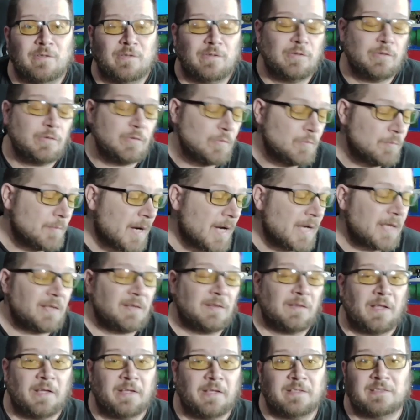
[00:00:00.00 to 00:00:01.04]
You might
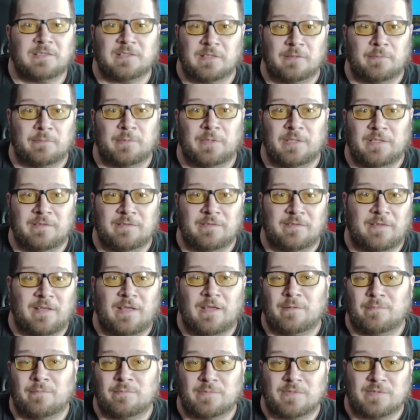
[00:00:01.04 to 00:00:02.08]
like some of these
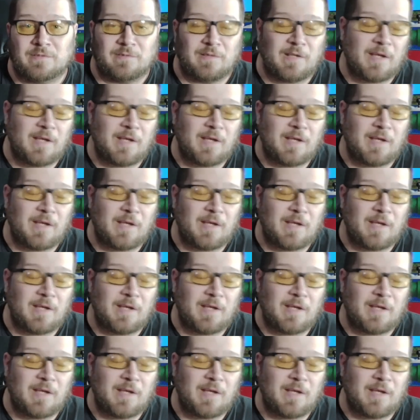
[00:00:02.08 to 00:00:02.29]
games.